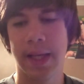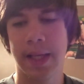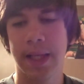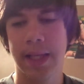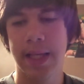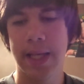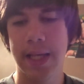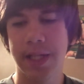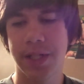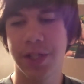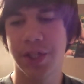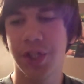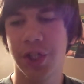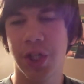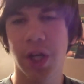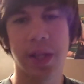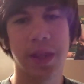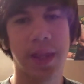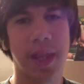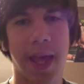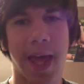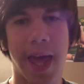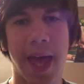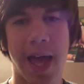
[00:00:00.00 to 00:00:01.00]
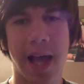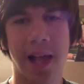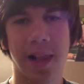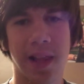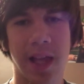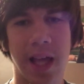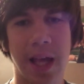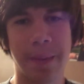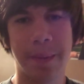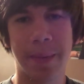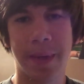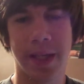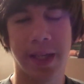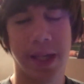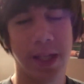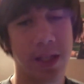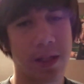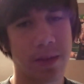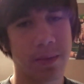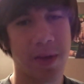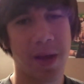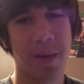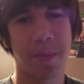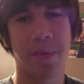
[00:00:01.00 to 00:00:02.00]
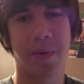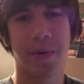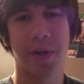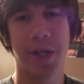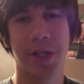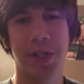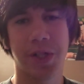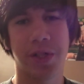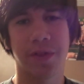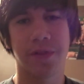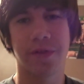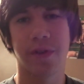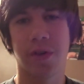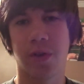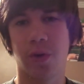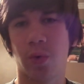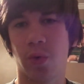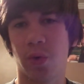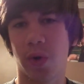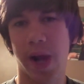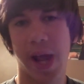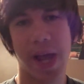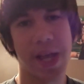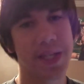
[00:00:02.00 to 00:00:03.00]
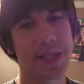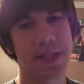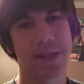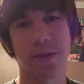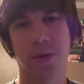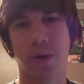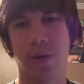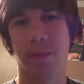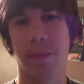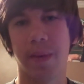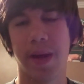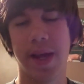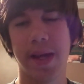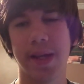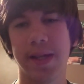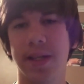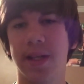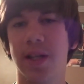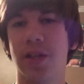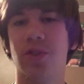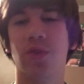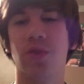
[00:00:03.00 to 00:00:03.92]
let's shut the hell up and get to my predictions for WrestleMania